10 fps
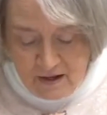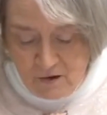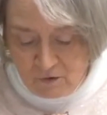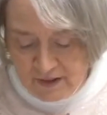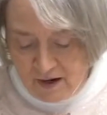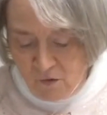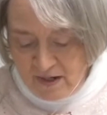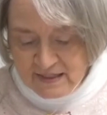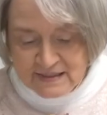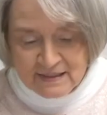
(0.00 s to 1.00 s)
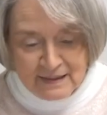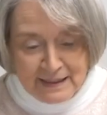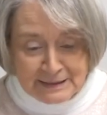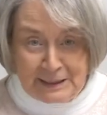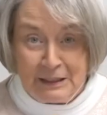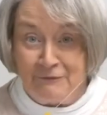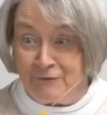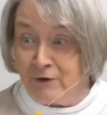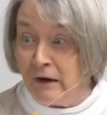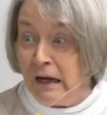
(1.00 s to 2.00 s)
Well, now, what is the lesson
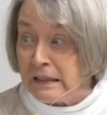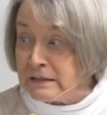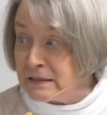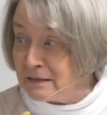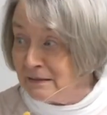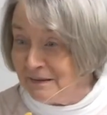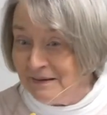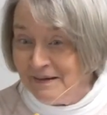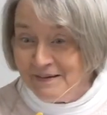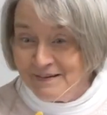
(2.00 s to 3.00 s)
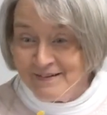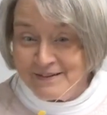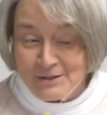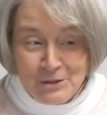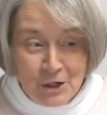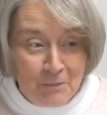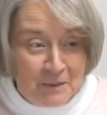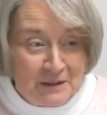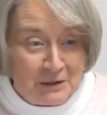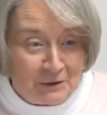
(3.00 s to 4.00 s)
for us? To
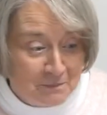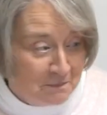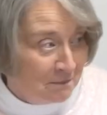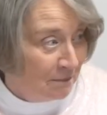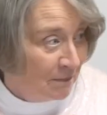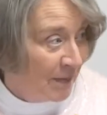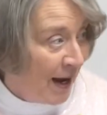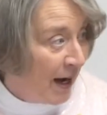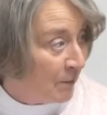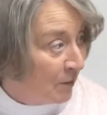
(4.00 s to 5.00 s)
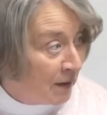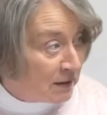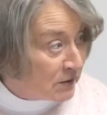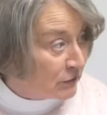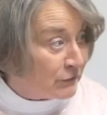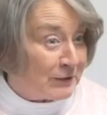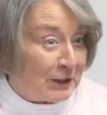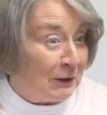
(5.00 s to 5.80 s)
sharpen your hammer muscles?